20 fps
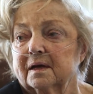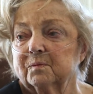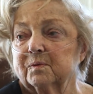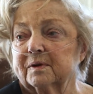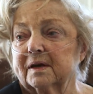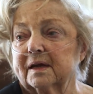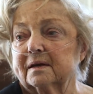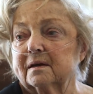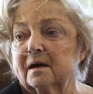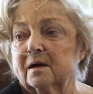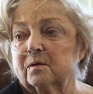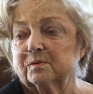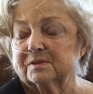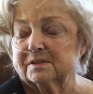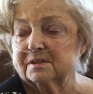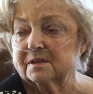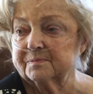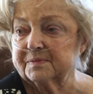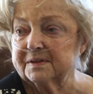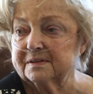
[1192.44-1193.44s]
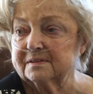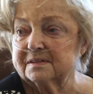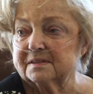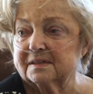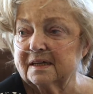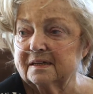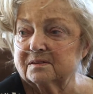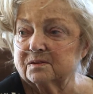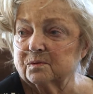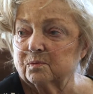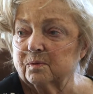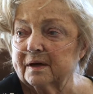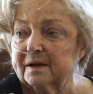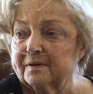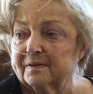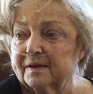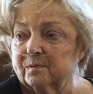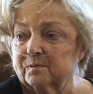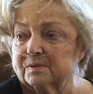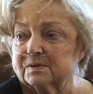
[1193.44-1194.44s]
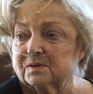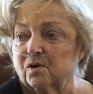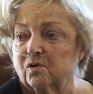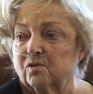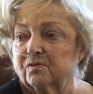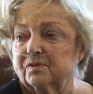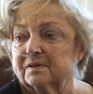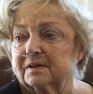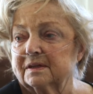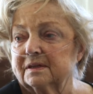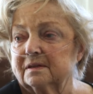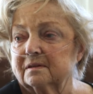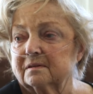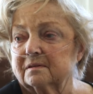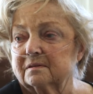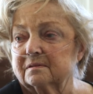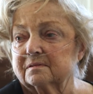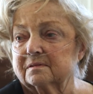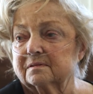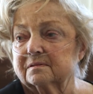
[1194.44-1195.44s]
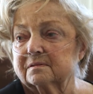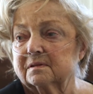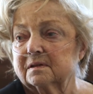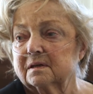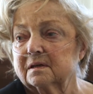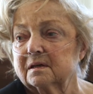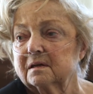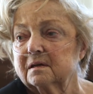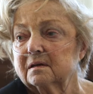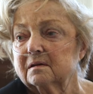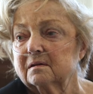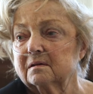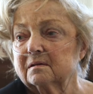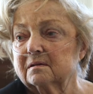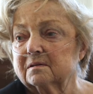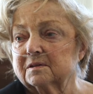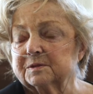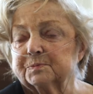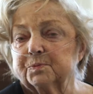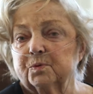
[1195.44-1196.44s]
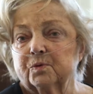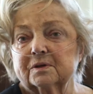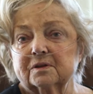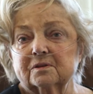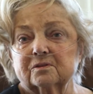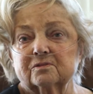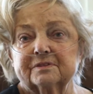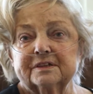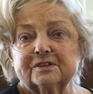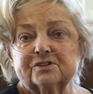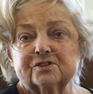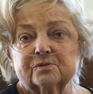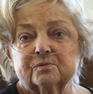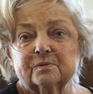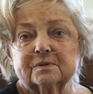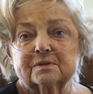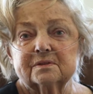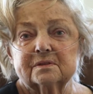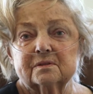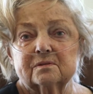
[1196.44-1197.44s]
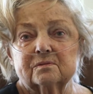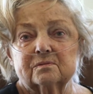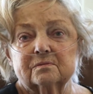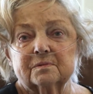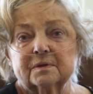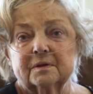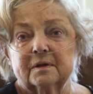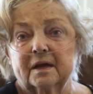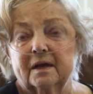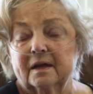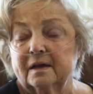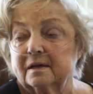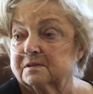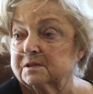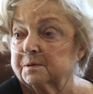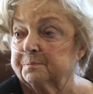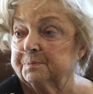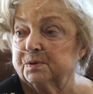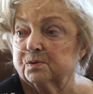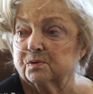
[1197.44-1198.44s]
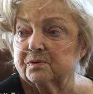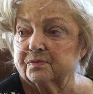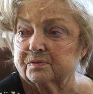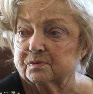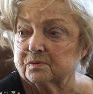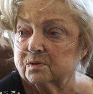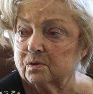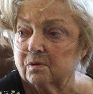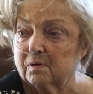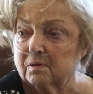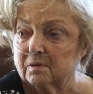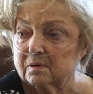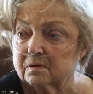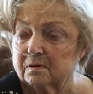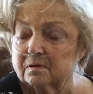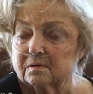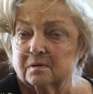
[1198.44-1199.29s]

And what I got was something states away that was overly. This poor little creature was so. It's a beautiful dog.